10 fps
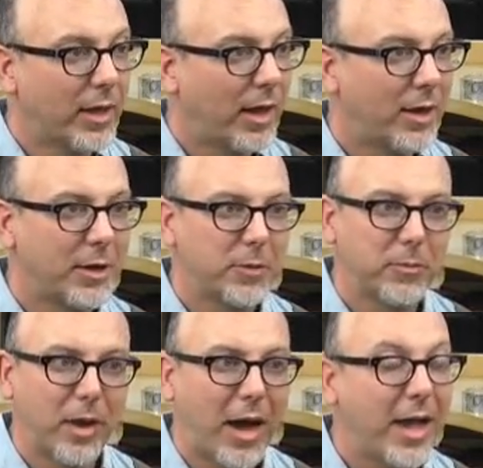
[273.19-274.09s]

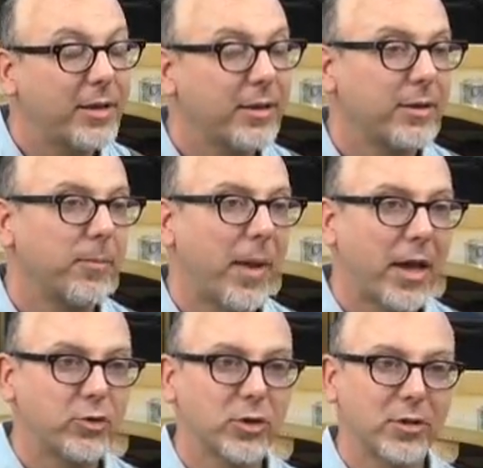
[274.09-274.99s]
I didn't
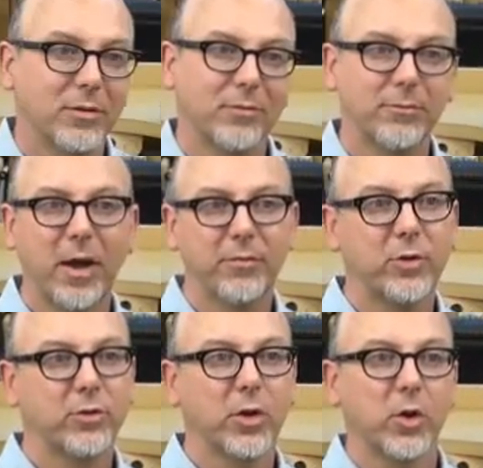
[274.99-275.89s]
imagine 5
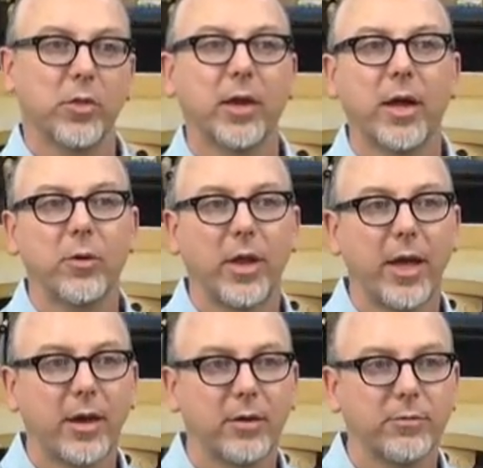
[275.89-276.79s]
years ago that I would
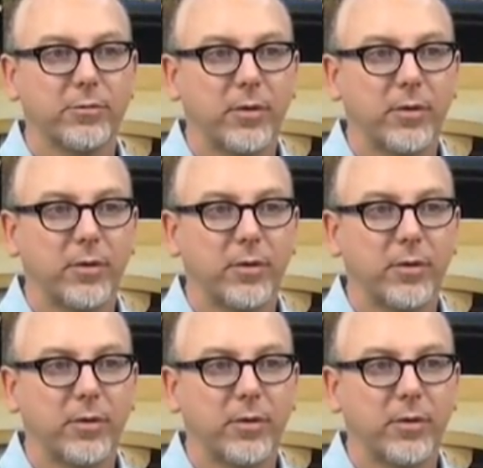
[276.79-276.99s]
have